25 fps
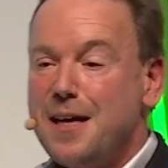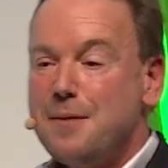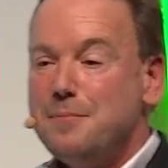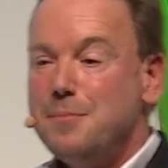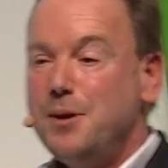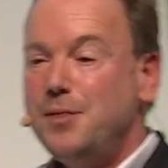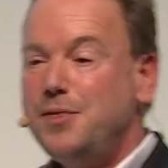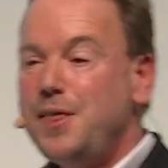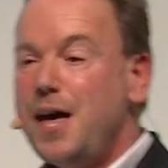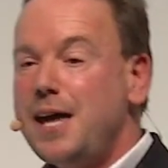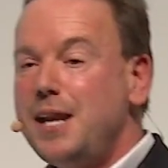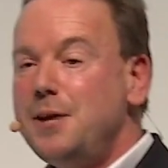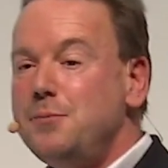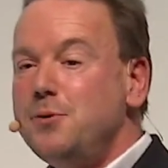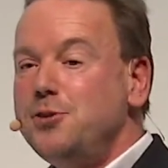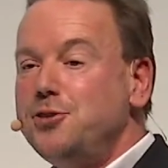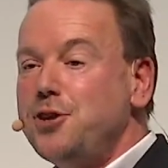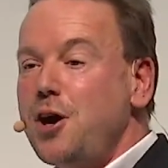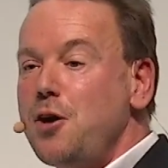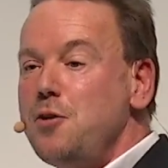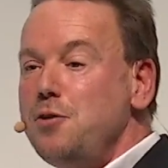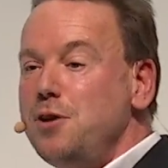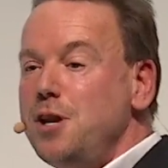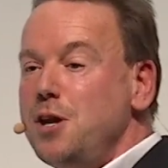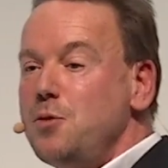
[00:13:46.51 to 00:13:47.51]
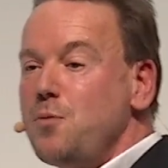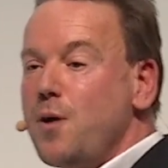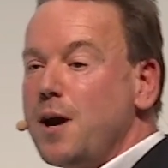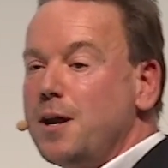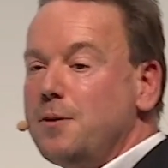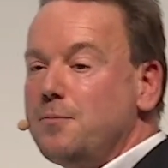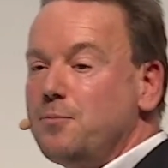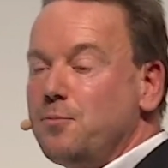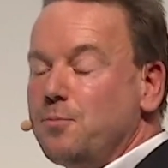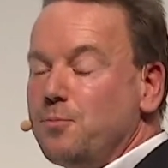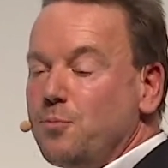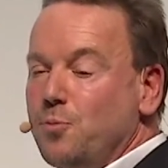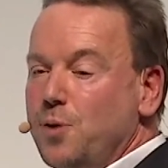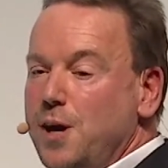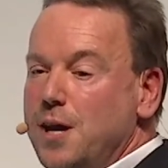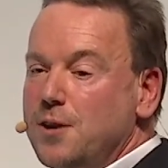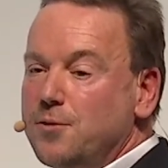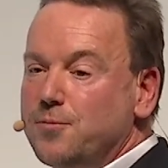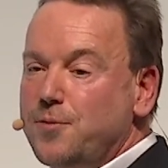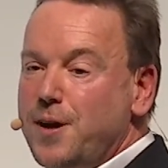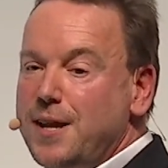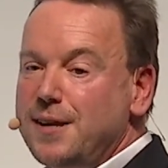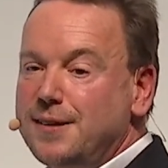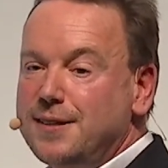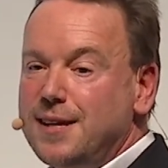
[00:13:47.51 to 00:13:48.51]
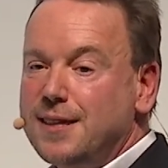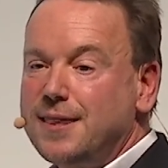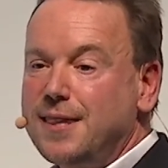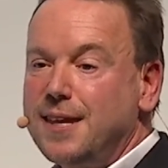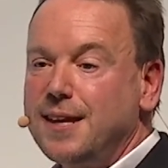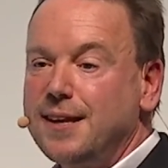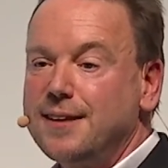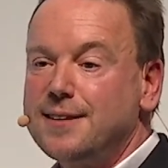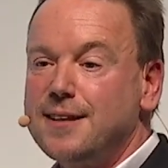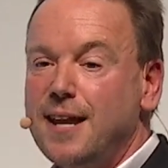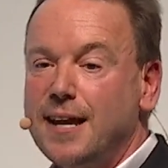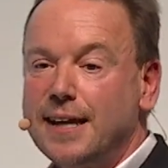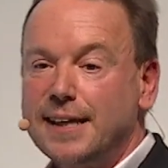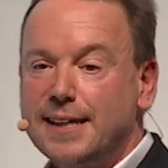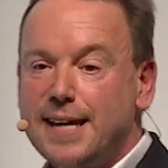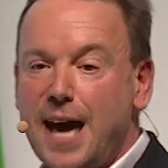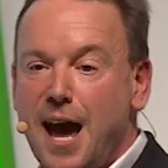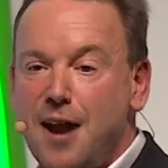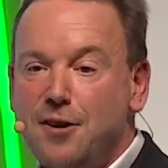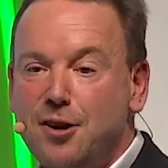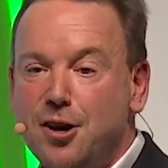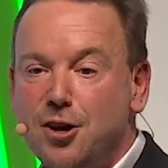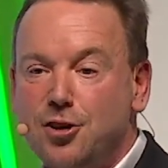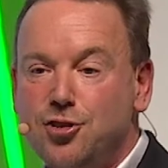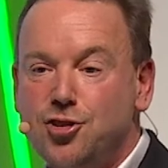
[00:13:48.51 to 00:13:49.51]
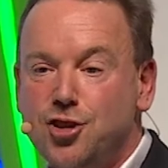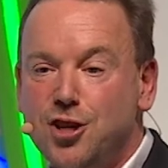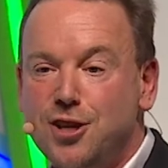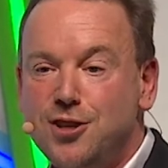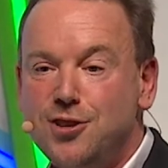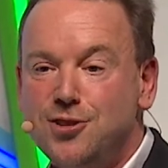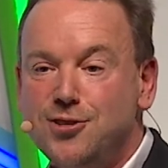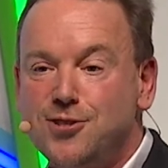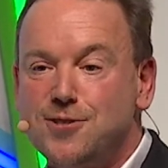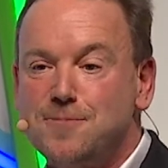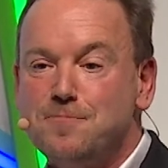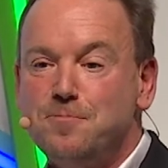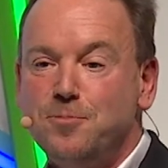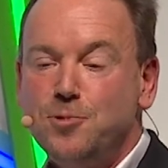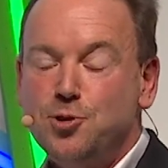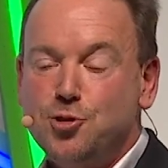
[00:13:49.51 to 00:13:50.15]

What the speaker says: but then it was only when we invented things like garages,